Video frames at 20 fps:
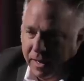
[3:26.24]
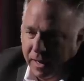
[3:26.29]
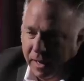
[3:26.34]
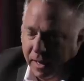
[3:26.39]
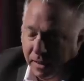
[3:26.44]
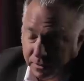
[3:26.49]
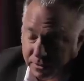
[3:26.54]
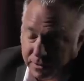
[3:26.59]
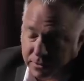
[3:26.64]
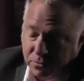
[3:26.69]

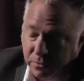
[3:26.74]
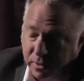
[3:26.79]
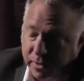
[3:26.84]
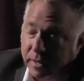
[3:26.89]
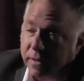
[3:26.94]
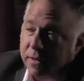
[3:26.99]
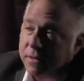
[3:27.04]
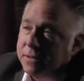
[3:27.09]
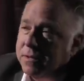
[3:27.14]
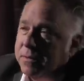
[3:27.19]

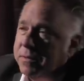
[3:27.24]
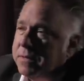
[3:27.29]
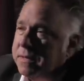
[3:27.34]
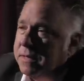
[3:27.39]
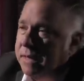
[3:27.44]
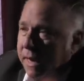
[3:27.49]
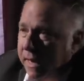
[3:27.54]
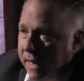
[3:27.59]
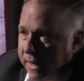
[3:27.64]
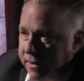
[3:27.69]
Elsewhere, some
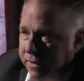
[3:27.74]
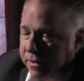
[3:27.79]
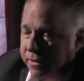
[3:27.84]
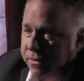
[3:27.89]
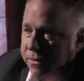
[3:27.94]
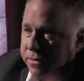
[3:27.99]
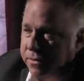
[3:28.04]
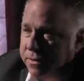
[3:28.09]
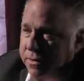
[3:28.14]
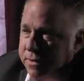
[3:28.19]
sad
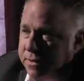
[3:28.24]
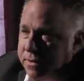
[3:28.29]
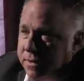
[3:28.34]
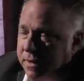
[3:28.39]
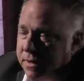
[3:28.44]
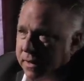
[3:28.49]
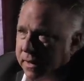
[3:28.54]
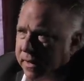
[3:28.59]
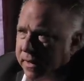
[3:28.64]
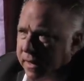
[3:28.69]

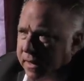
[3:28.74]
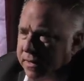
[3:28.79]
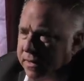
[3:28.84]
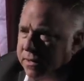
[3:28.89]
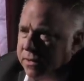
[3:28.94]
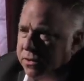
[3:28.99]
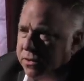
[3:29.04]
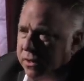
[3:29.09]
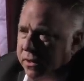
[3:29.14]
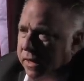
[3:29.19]
news, I
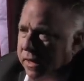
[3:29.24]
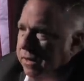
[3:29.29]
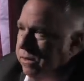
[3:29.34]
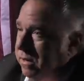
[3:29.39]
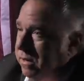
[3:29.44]
guess. Sinead